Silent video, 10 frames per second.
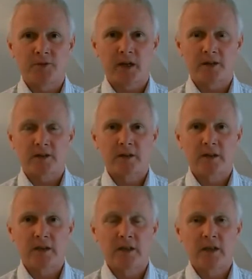objects.
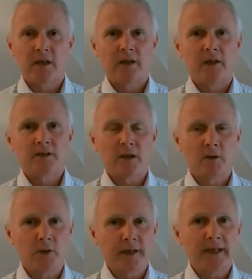
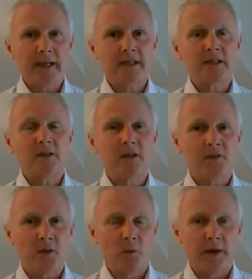So looking at it
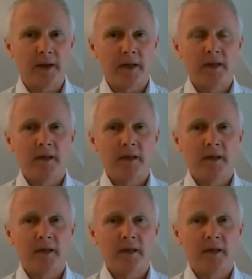another way,